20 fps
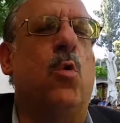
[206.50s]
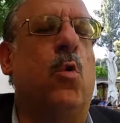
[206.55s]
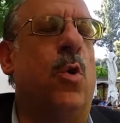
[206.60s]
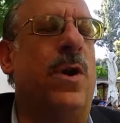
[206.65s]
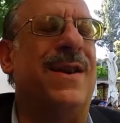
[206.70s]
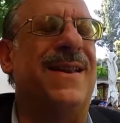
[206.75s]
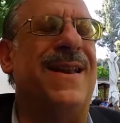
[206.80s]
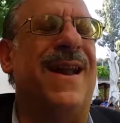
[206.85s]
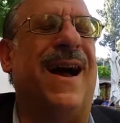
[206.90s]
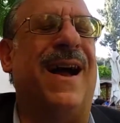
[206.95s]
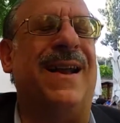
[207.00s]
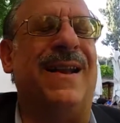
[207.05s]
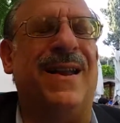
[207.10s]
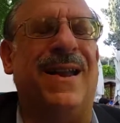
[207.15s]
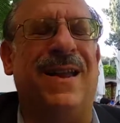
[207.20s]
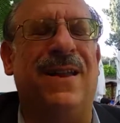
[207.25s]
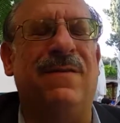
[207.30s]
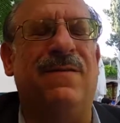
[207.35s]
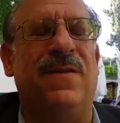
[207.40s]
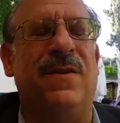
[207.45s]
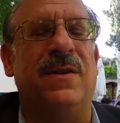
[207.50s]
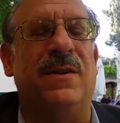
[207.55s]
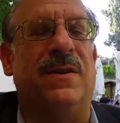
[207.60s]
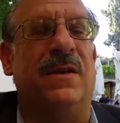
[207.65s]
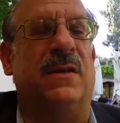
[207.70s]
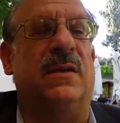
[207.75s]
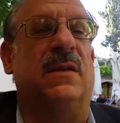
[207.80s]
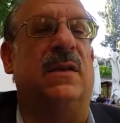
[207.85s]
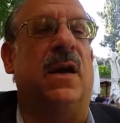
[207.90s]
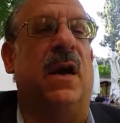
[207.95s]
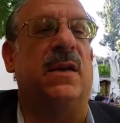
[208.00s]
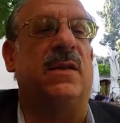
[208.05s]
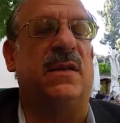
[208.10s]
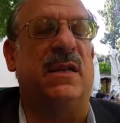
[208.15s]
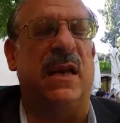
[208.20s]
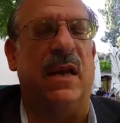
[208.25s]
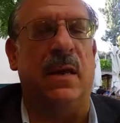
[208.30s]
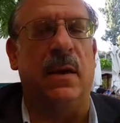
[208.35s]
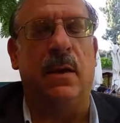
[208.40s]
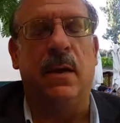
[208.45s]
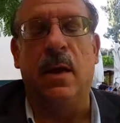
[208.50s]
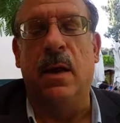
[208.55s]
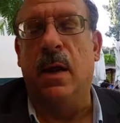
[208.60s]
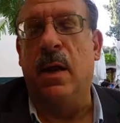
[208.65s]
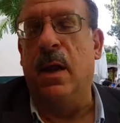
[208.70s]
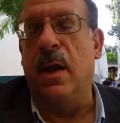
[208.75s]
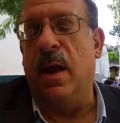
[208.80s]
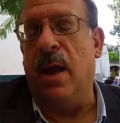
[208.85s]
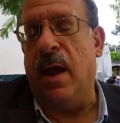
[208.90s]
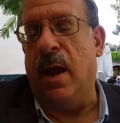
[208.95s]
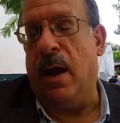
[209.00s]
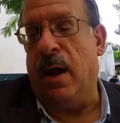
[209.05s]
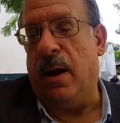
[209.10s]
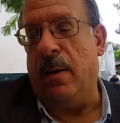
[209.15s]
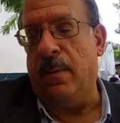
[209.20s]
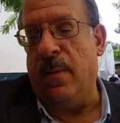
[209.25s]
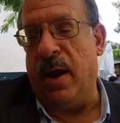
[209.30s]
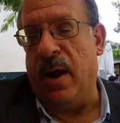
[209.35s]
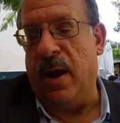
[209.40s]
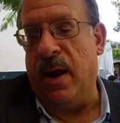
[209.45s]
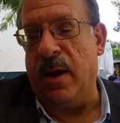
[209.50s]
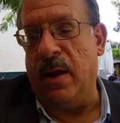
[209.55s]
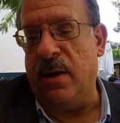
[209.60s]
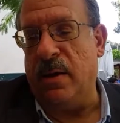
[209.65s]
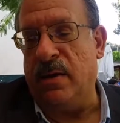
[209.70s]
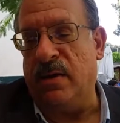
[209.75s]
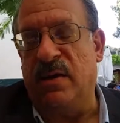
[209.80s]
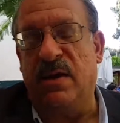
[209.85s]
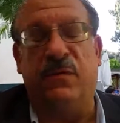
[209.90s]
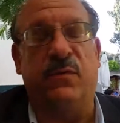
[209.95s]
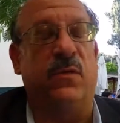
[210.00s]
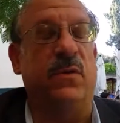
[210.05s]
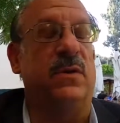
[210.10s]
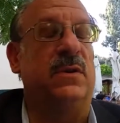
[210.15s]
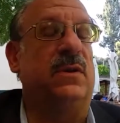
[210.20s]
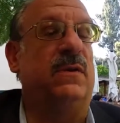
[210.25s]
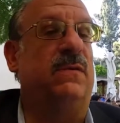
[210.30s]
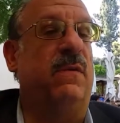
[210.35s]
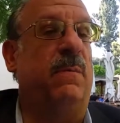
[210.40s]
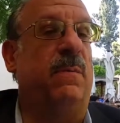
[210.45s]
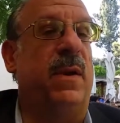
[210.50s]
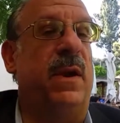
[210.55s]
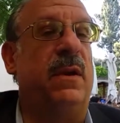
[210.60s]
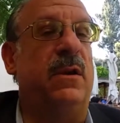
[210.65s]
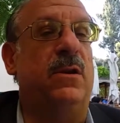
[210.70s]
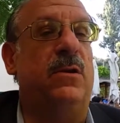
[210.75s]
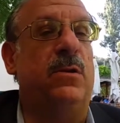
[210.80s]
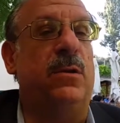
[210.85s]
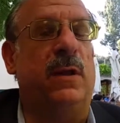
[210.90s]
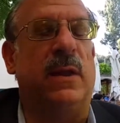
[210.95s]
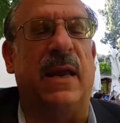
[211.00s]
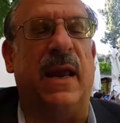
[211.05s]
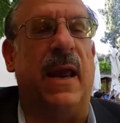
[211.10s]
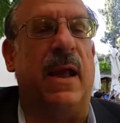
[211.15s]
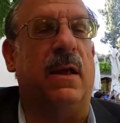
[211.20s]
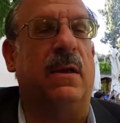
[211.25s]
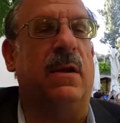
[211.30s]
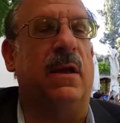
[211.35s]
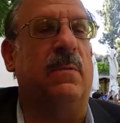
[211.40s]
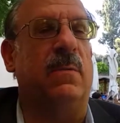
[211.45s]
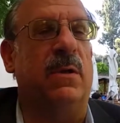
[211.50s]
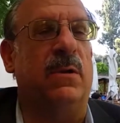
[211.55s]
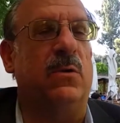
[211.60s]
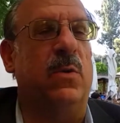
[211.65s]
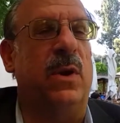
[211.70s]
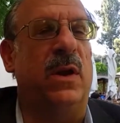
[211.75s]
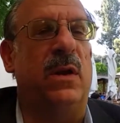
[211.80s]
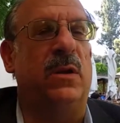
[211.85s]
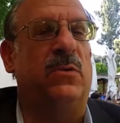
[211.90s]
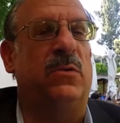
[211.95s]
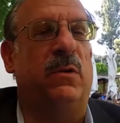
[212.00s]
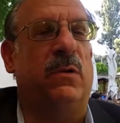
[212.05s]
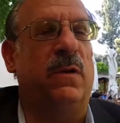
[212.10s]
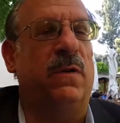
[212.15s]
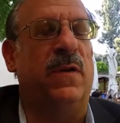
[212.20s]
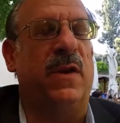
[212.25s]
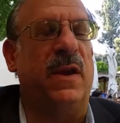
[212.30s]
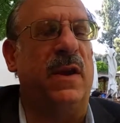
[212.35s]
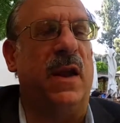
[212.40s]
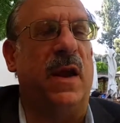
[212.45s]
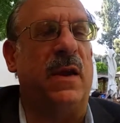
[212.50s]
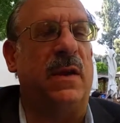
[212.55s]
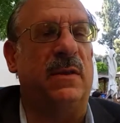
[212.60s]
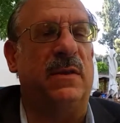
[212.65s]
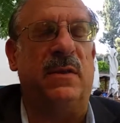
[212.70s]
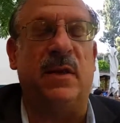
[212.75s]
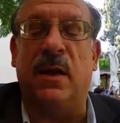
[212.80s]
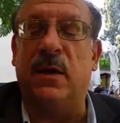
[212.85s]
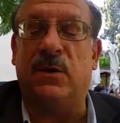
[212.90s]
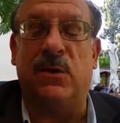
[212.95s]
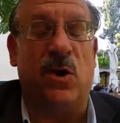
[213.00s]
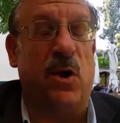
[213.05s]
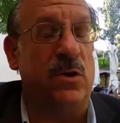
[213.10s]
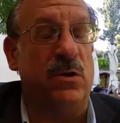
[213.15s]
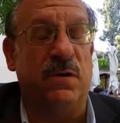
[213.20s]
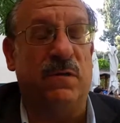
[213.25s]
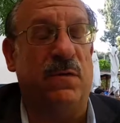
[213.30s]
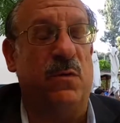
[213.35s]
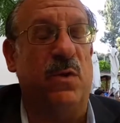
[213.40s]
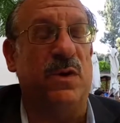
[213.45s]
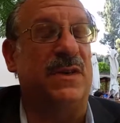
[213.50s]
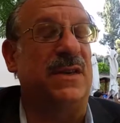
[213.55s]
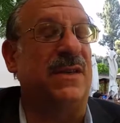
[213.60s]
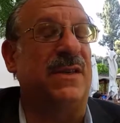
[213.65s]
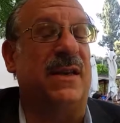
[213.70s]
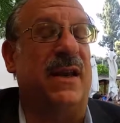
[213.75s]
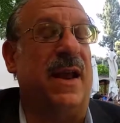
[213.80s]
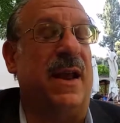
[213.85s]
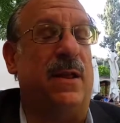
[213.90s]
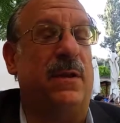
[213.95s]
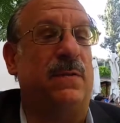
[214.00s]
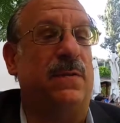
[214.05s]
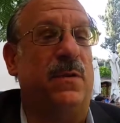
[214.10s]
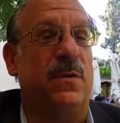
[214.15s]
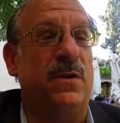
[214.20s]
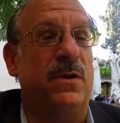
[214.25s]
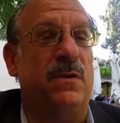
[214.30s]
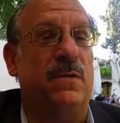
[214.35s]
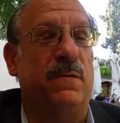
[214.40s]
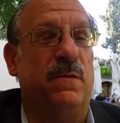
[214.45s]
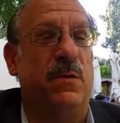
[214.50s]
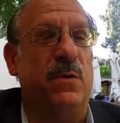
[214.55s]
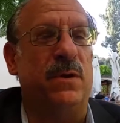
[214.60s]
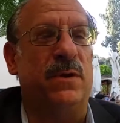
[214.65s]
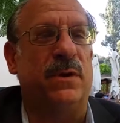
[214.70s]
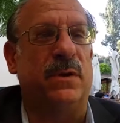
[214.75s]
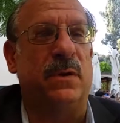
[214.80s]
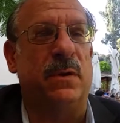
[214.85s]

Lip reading: We're not even discussing a difference of opinion or legality between Israel and the United States. Our divorce is a California divorce.